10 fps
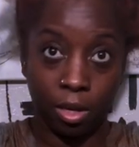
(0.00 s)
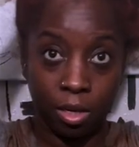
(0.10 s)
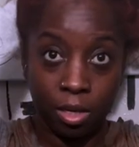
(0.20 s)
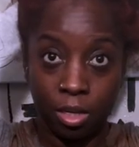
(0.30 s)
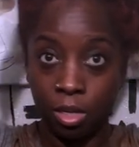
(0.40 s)

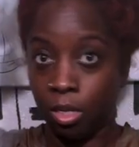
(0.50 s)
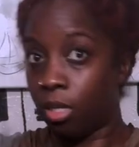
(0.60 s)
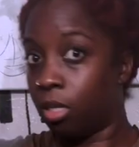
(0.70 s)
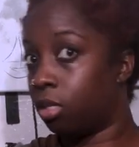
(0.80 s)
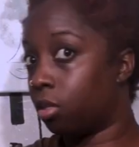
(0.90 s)

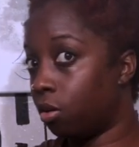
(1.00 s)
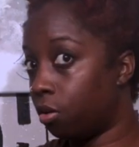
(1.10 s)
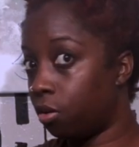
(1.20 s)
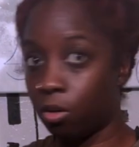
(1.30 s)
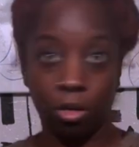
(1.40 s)

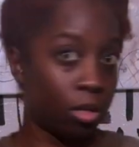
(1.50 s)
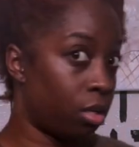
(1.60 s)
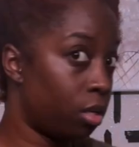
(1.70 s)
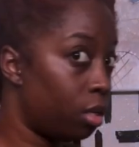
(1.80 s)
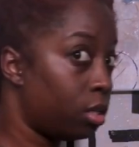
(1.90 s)
So
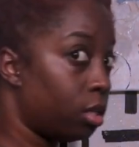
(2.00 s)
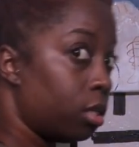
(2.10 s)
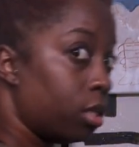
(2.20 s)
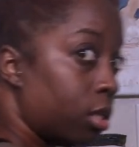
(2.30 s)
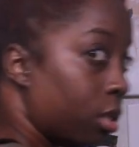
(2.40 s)
this
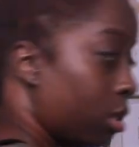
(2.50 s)
is